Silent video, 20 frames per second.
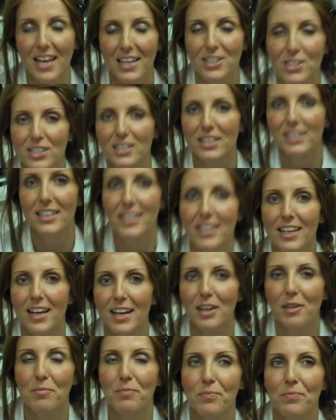Yeah, actually
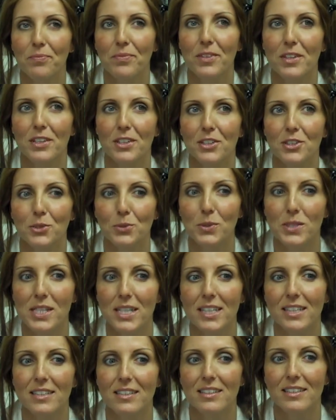um,
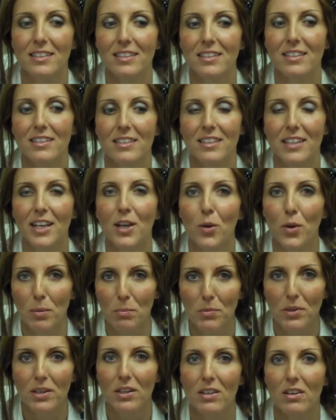using the
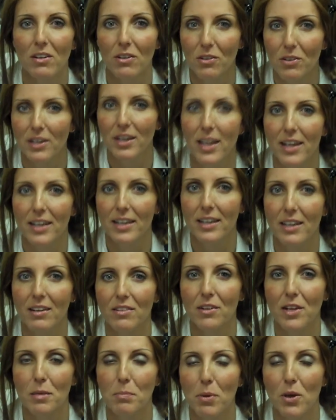equipment on
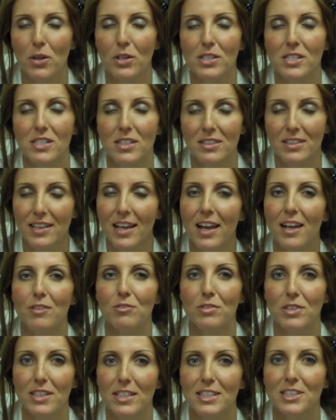a on a person.
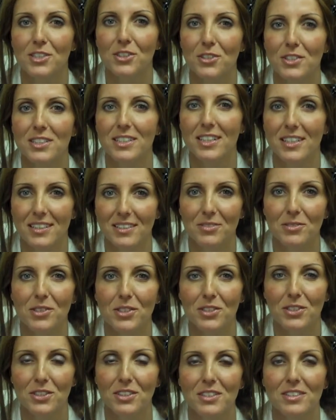Yeah, I really enjoyed it.
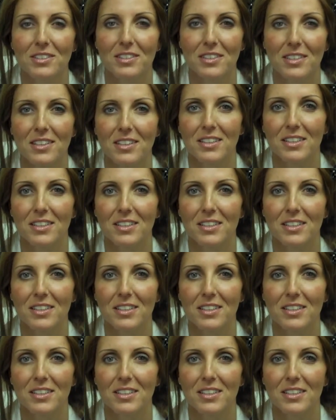It was good.